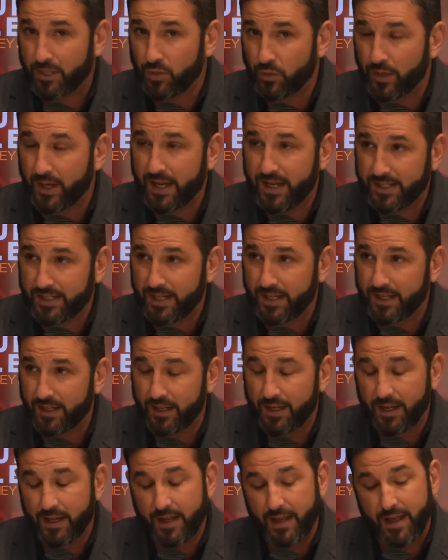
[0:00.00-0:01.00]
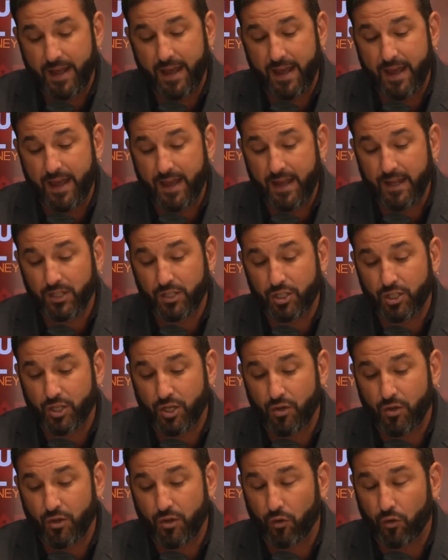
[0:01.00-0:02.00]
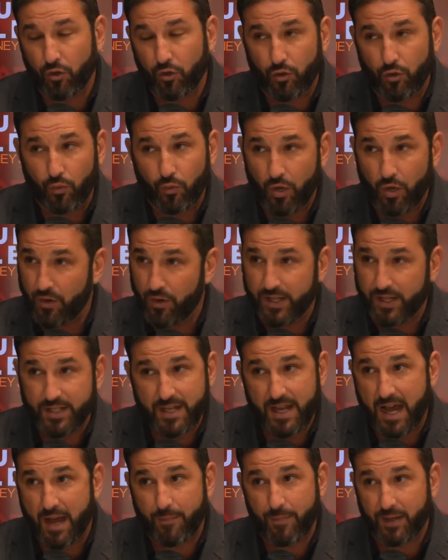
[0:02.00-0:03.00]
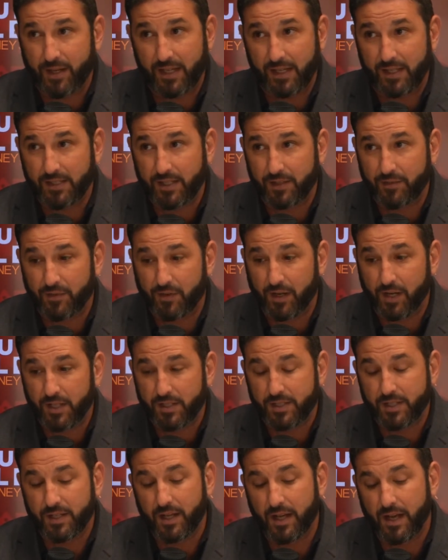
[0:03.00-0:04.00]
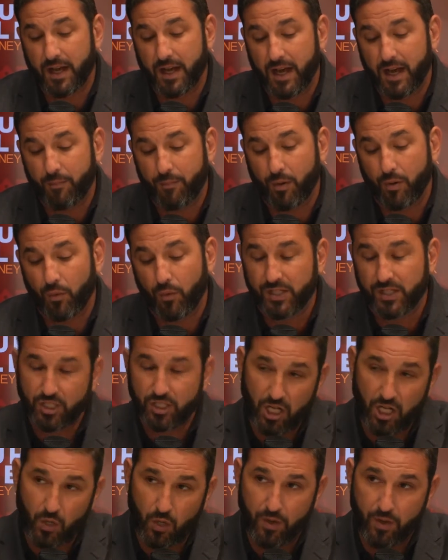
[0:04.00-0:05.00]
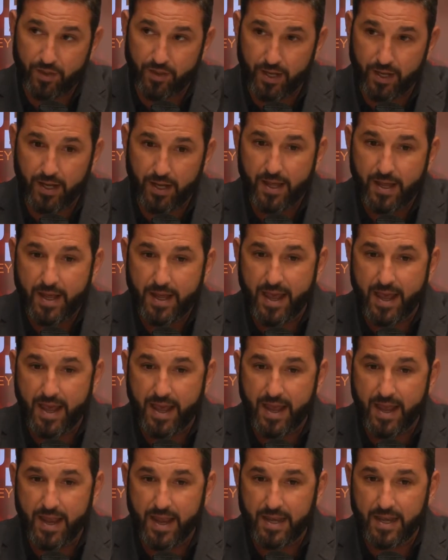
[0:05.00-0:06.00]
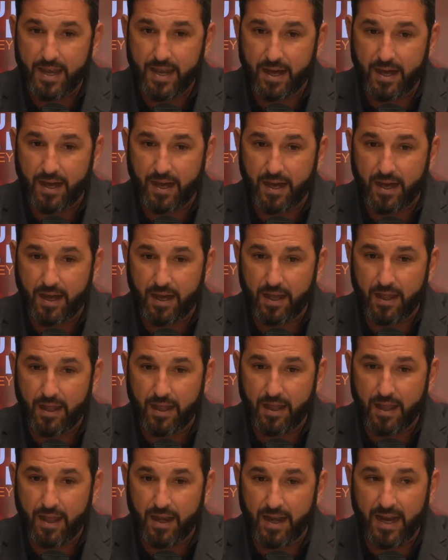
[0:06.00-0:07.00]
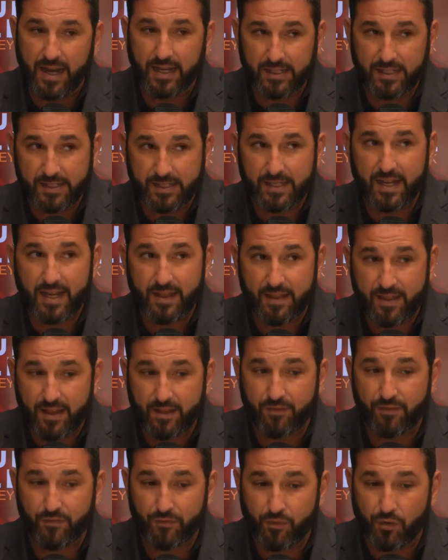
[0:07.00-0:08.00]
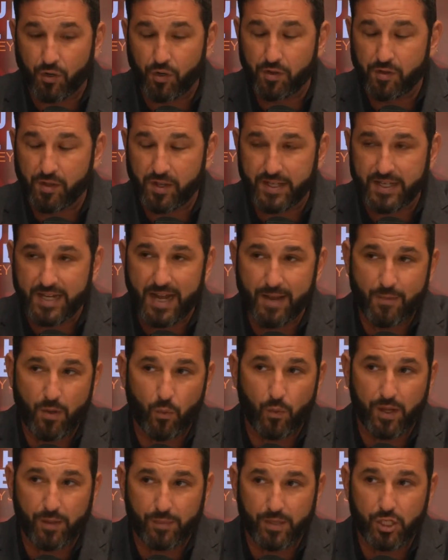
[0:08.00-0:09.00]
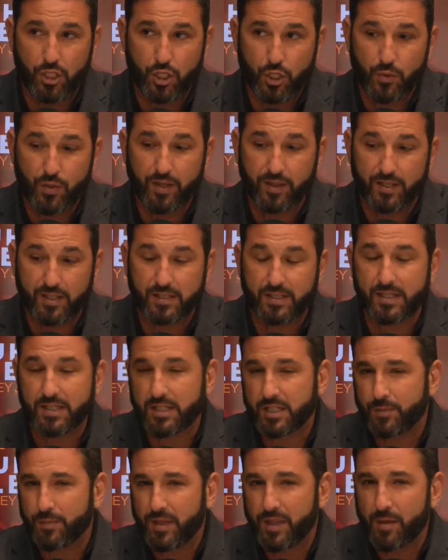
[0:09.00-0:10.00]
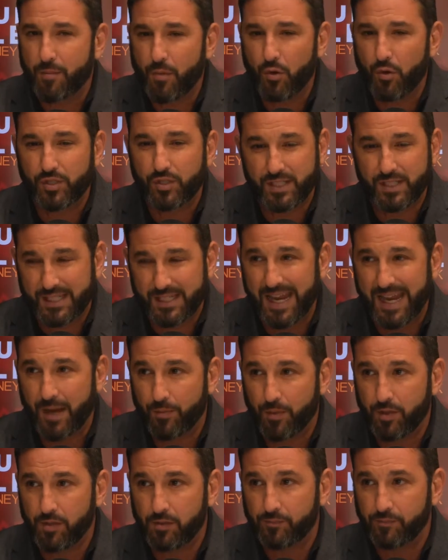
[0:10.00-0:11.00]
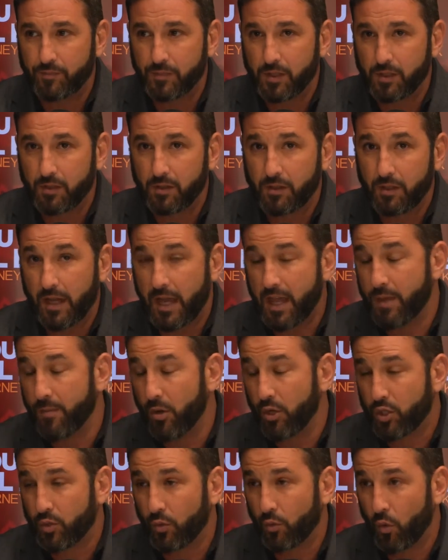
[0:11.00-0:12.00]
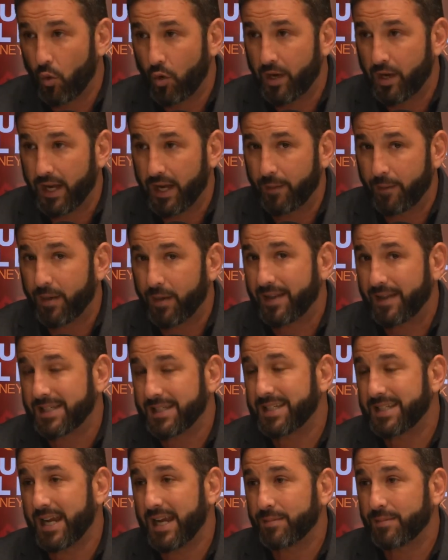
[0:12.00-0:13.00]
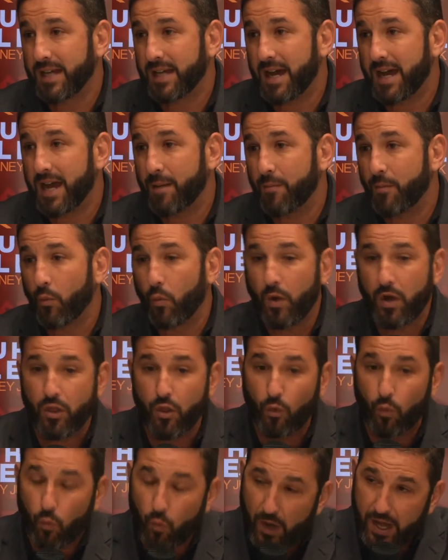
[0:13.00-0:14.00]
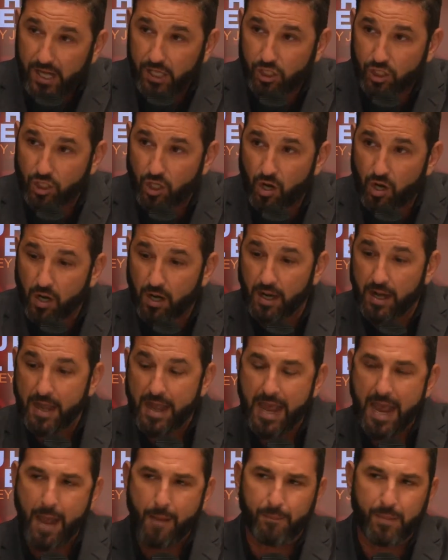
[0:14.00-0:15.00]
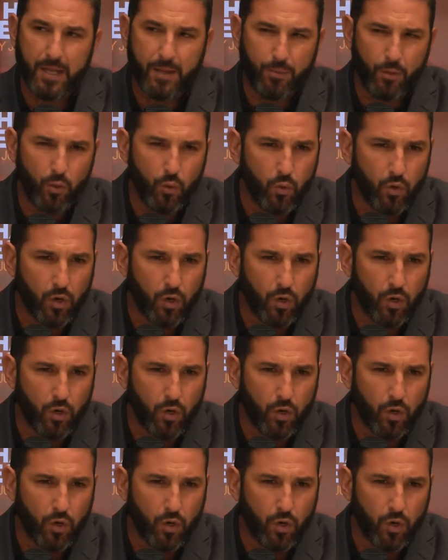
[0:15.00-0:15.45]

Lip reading: That's what I did. And so the road has not been easy for us, but we stuck with it. And I can say that for the time that we've been doing this has been the most stable and the most rewarding, but at the same time, where the rates are and people